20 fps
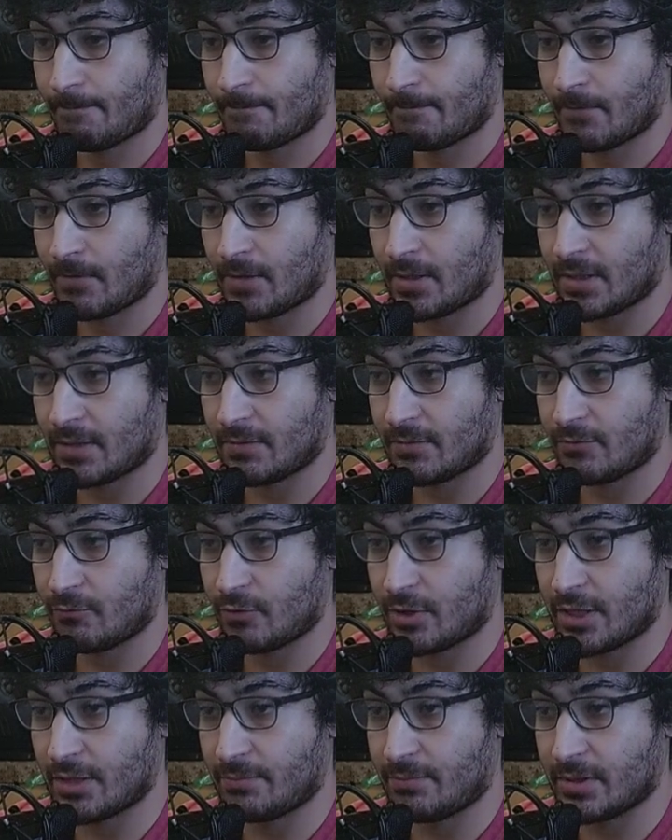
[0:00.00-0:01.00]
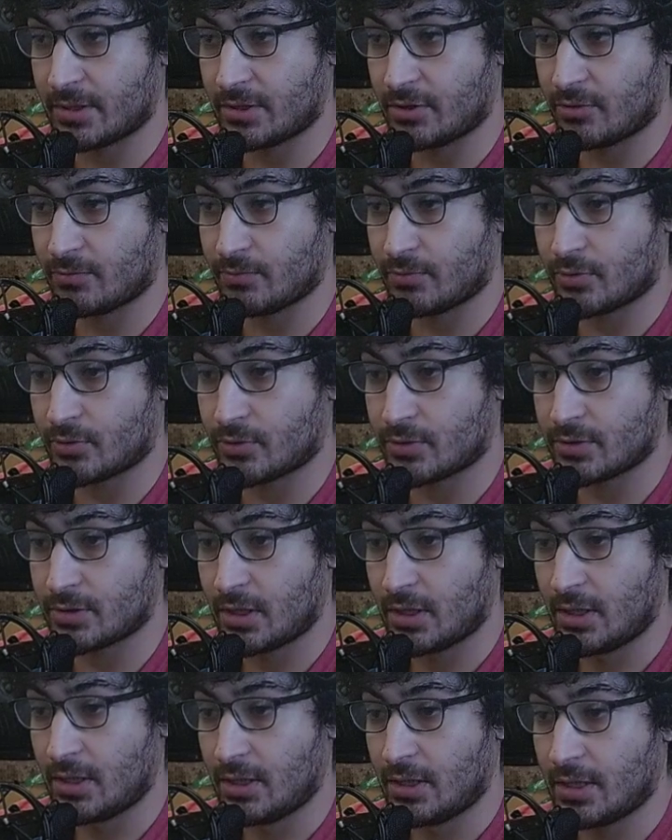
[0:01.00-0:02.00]
We get a body on board.
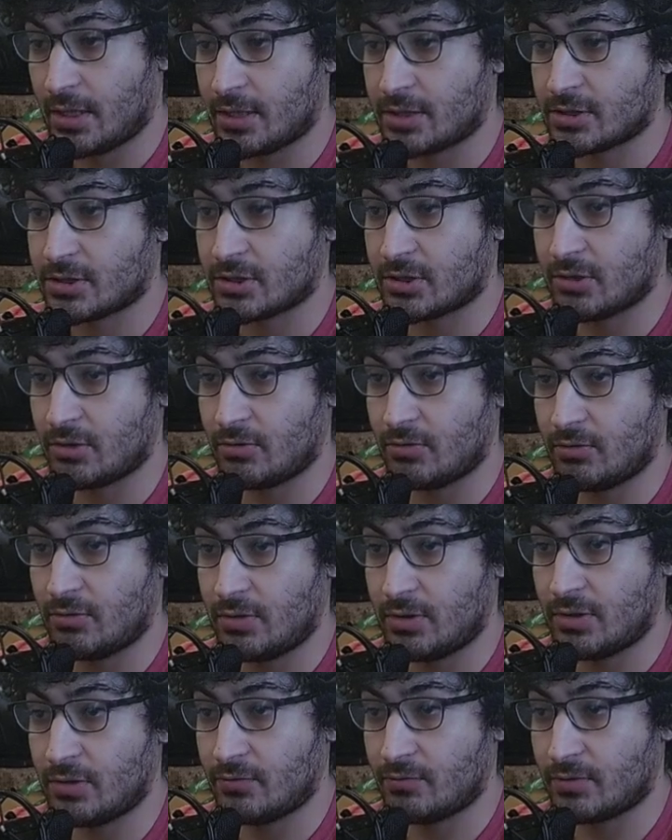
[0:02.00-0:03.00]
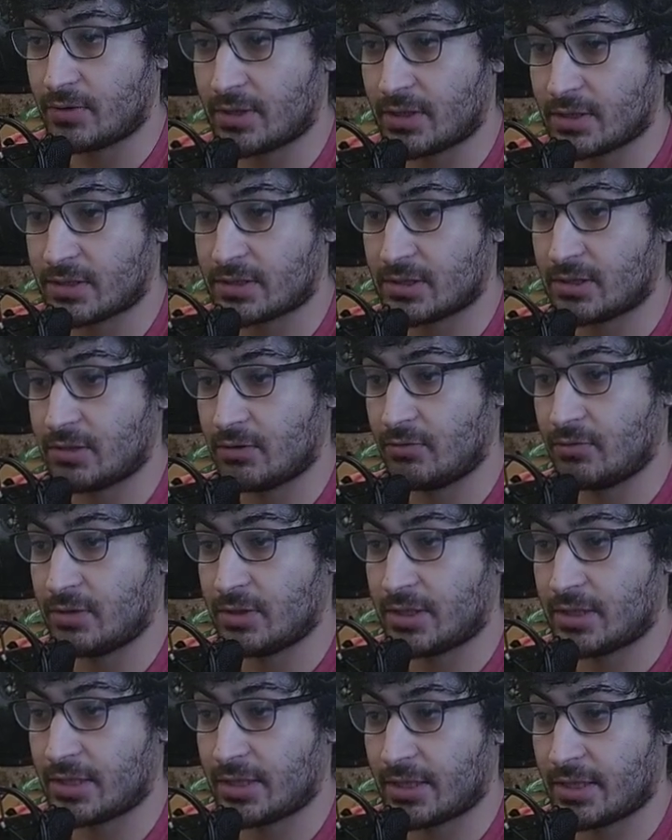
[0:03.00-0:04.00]
And slowly, we're going to slowly
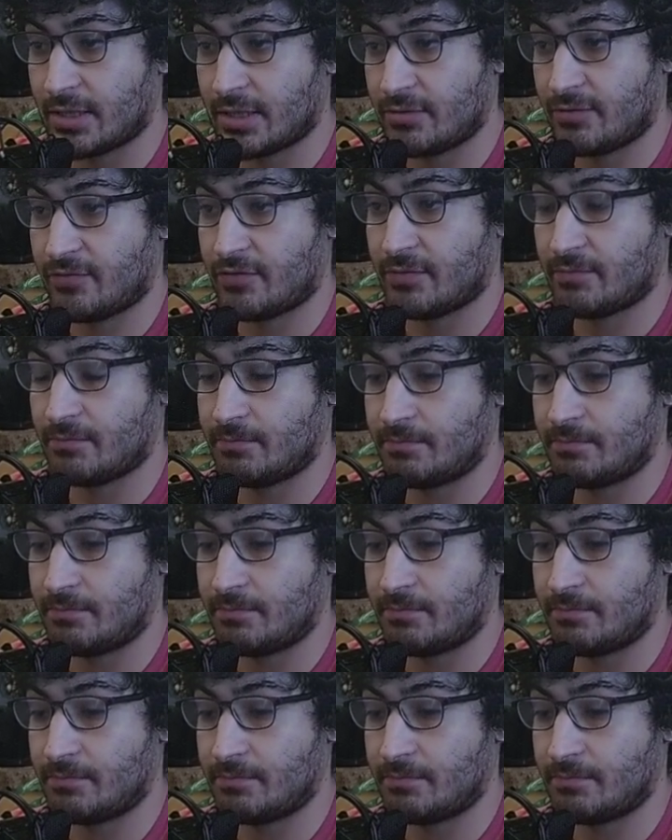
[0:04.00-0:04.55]
get ahead of him.